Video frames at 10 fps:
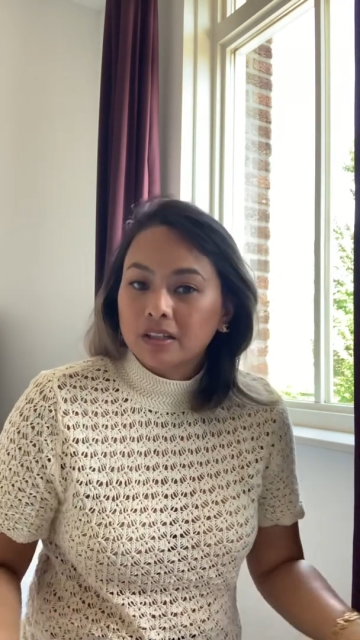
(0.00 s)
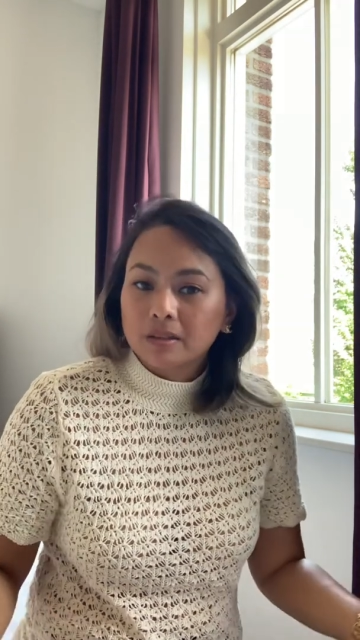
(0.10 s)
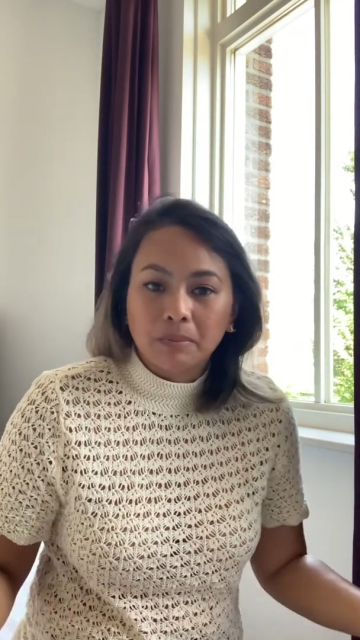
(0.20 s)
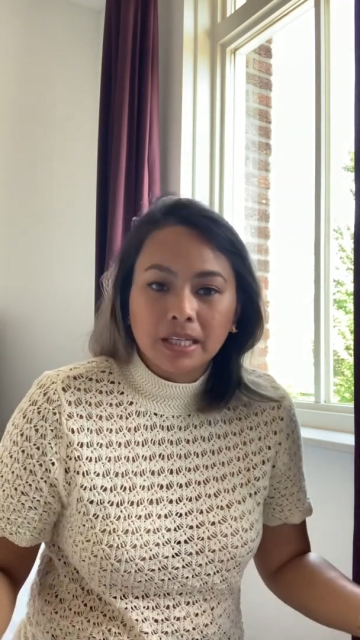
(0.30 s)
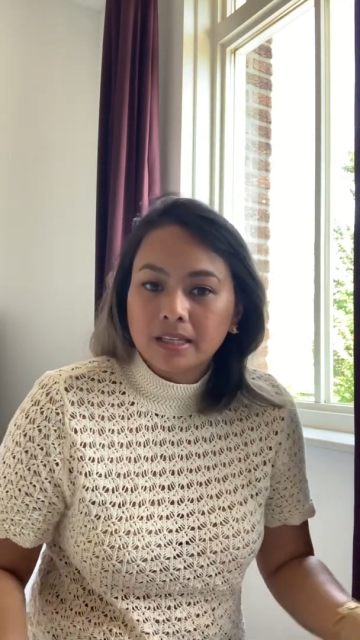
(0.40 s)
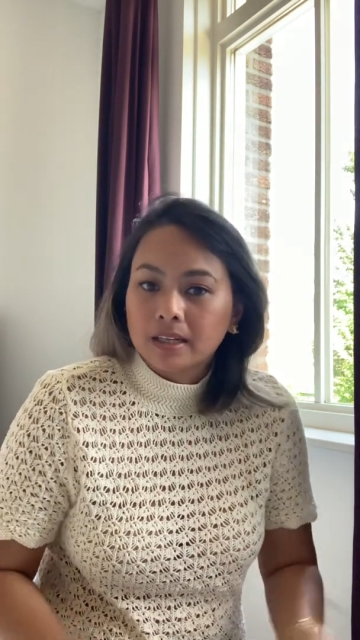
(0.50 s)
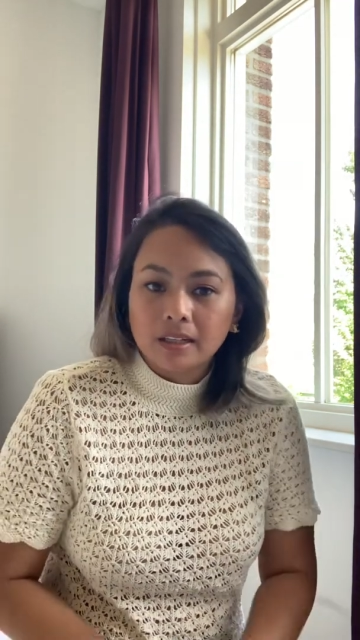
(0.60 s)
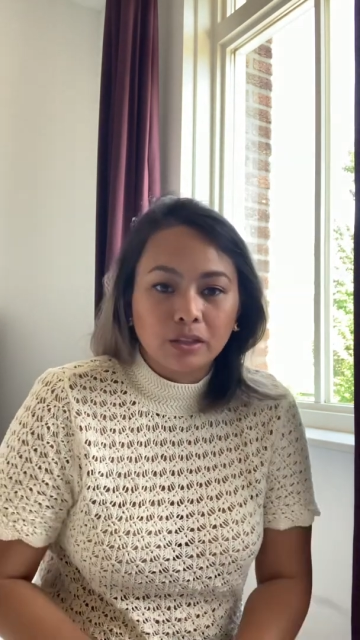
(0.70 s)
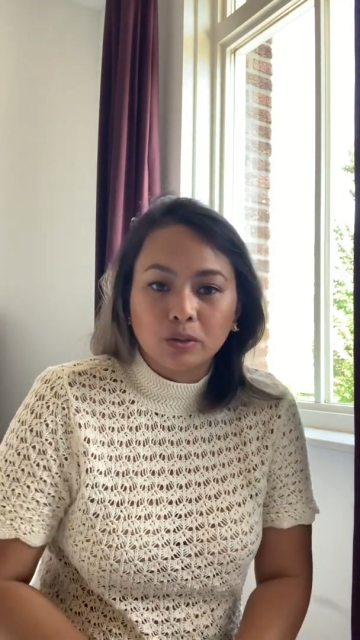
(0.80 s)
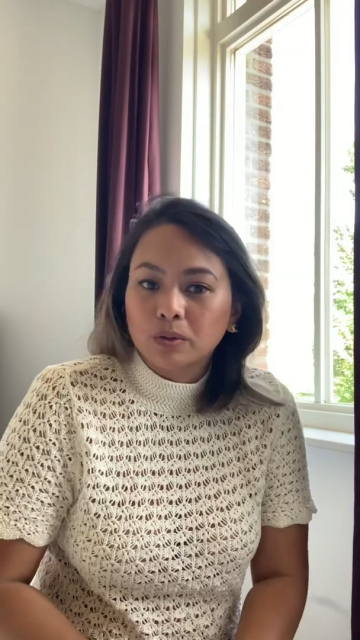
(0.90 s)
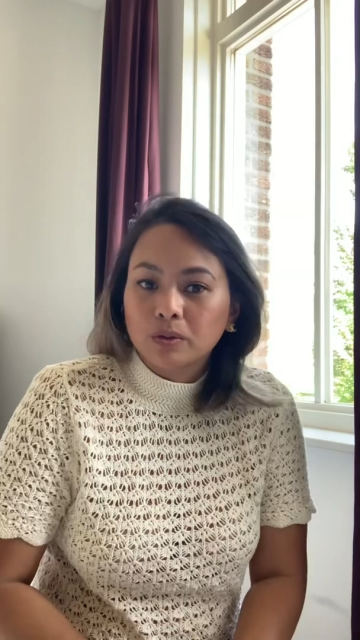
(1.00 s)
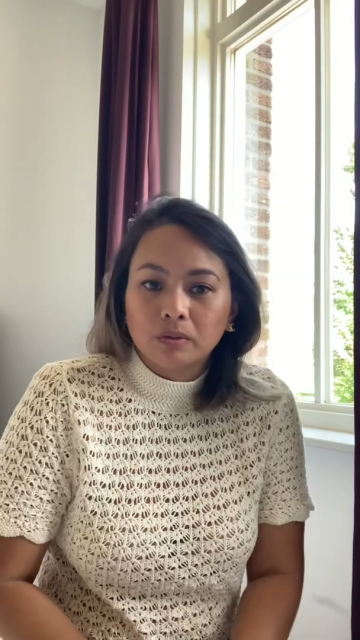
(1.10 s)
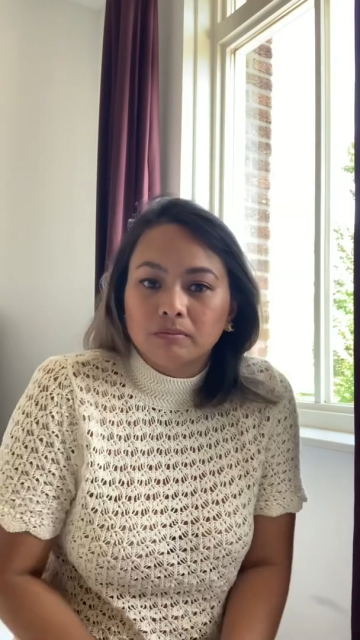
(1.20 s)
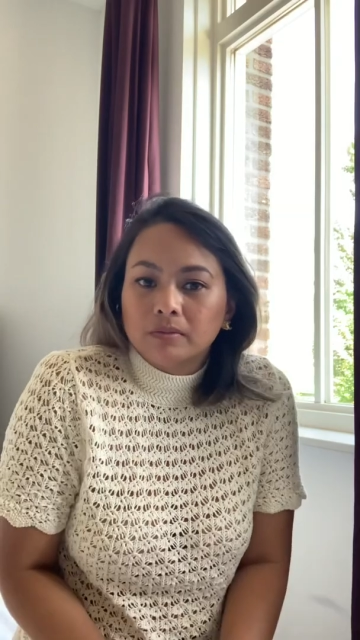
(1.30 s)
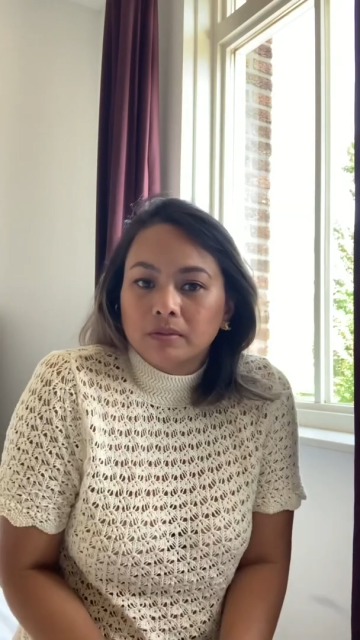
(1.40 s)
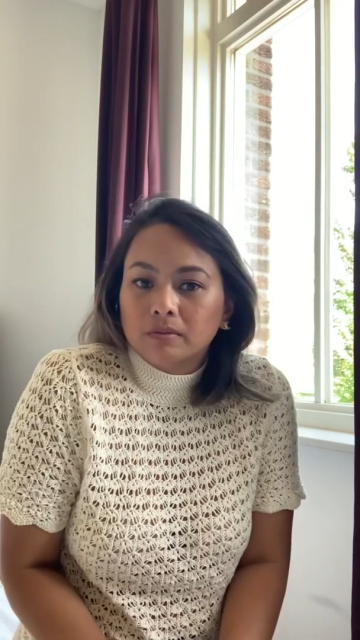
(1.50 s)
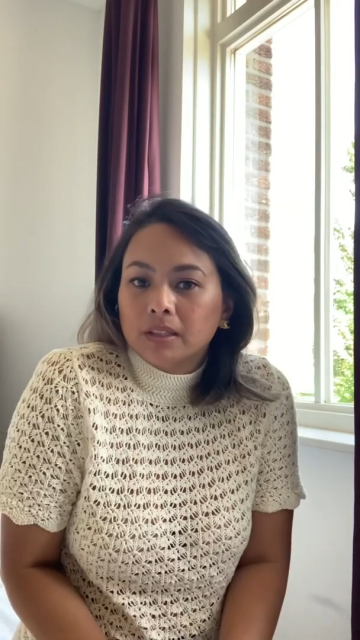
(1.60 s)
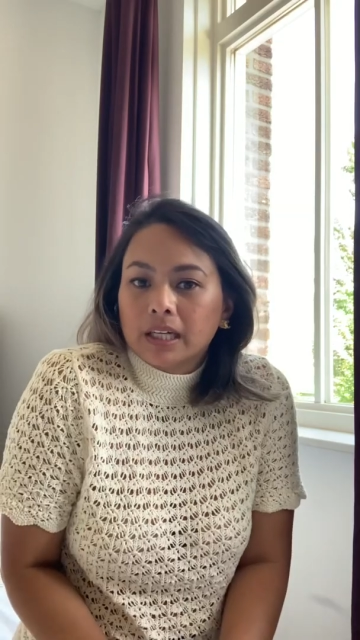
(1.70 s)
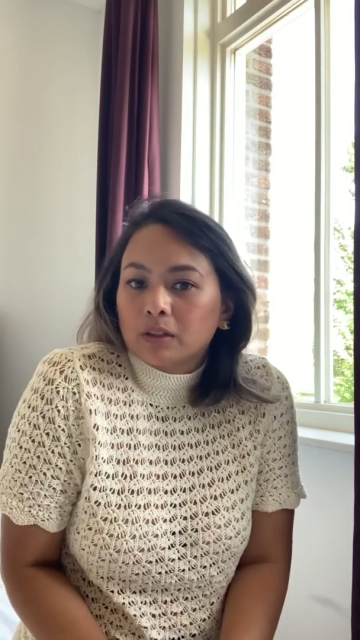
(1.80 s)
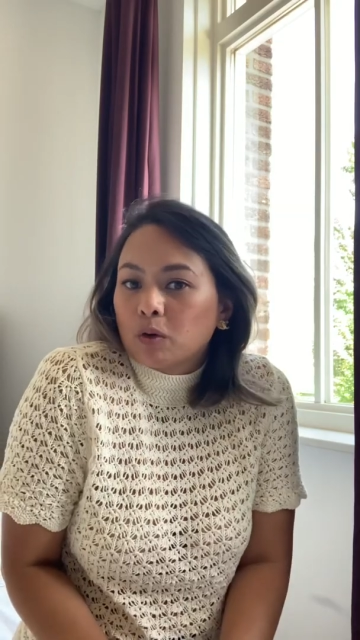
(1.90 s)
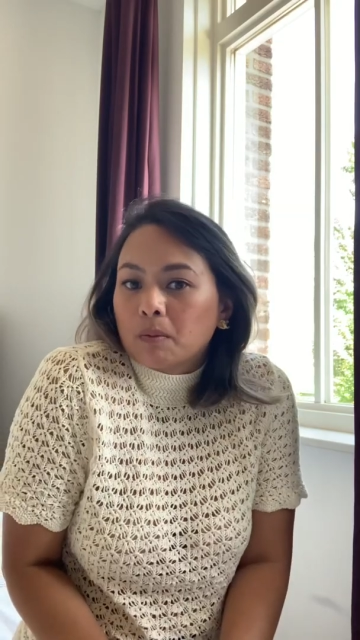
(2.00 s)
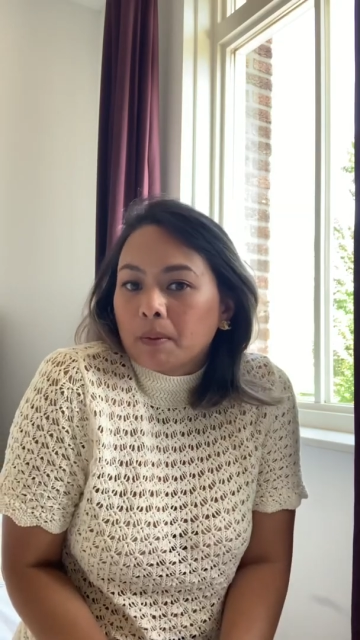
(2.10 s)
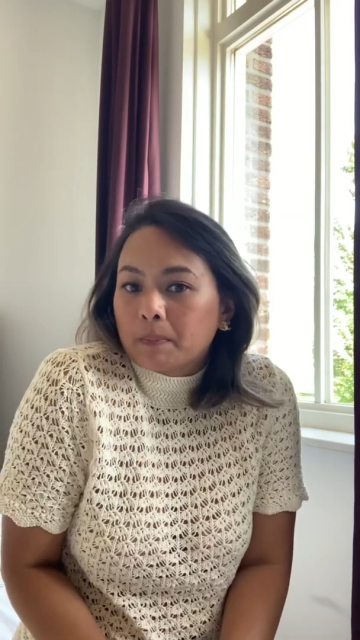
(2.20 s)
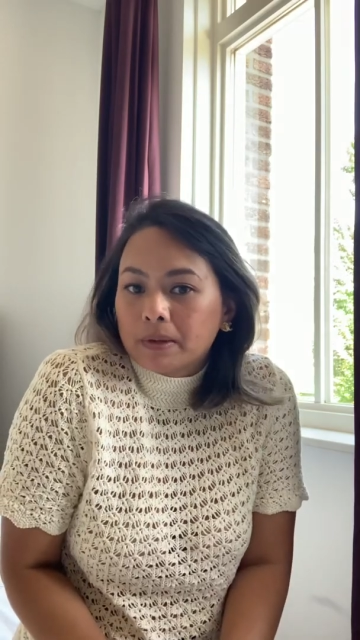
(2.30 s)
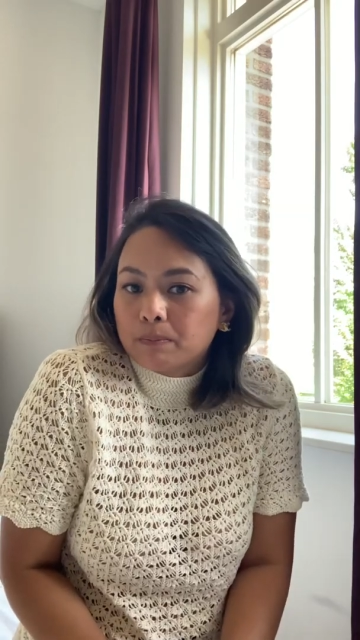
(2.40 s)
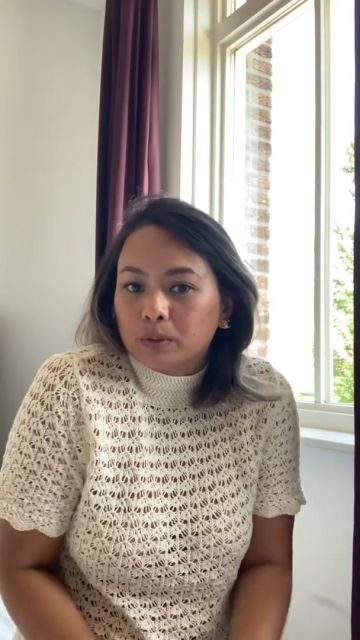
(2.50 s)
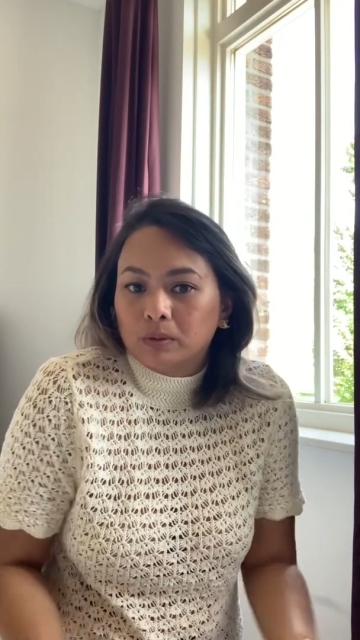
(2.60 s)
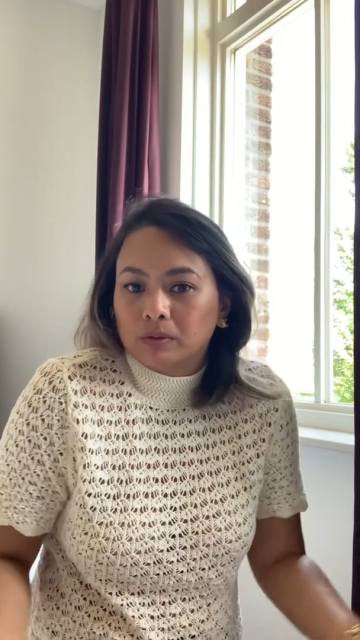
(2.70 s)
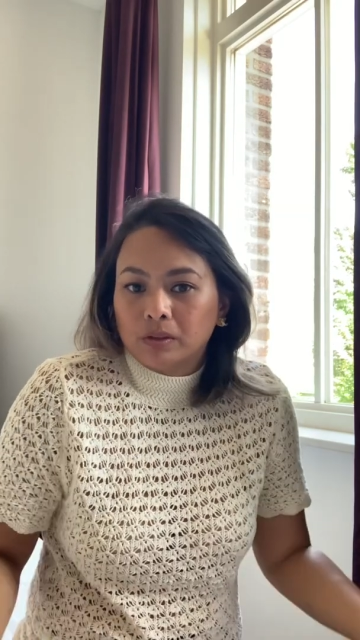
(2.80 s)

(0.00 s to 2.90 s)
basically do like normal people,